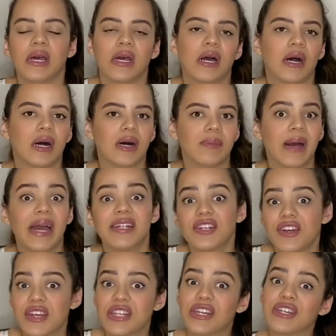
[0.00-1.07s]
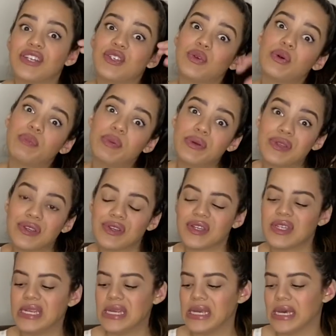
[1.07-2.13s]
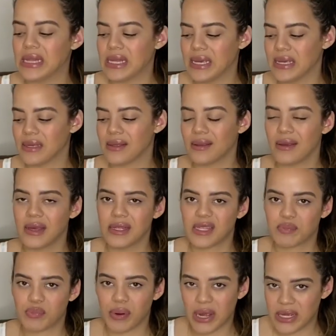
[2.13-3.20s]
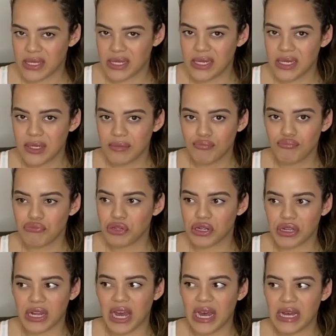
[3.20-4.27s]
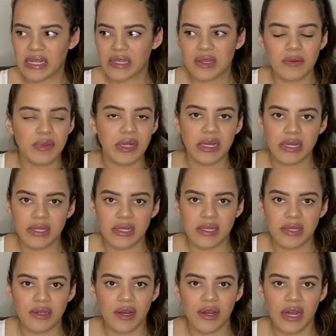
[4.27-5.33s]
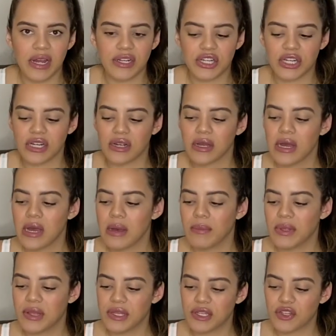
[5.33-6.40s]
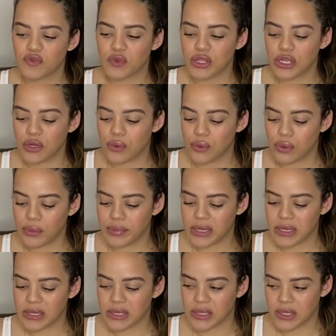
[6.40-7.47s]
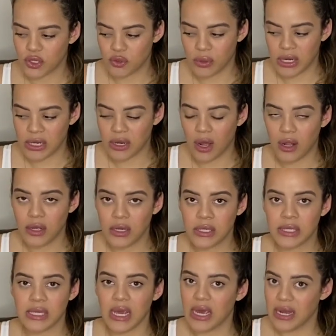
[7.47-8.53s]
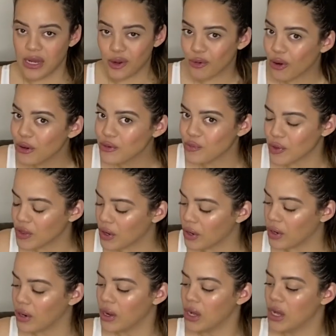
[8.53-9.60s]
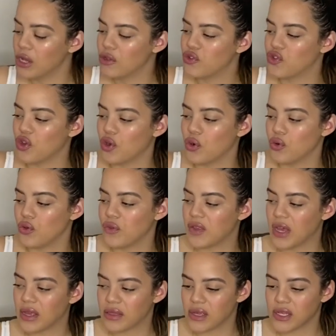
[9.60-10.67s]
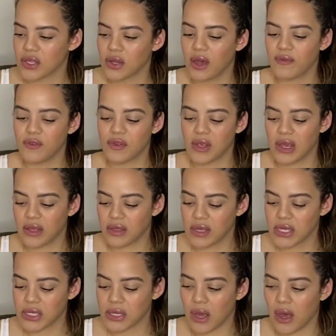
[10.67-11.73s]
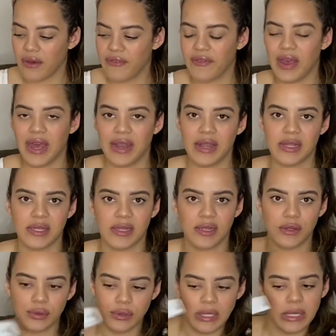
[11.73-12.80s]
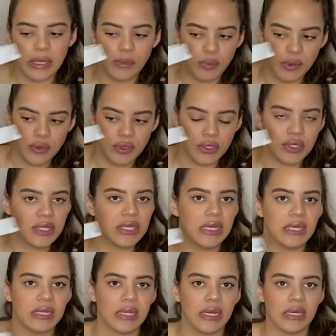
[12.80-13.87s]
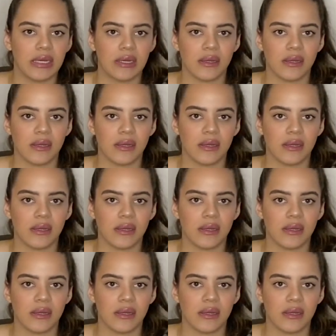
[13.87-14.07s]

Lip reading: high chair that turns into a booster seat, and like it's pricey. It's gonna be like a $60 high chair, but this is really cool because it's $20 and it grows with her. So you take this off, you take this off, and it's literally a booster seat. Like,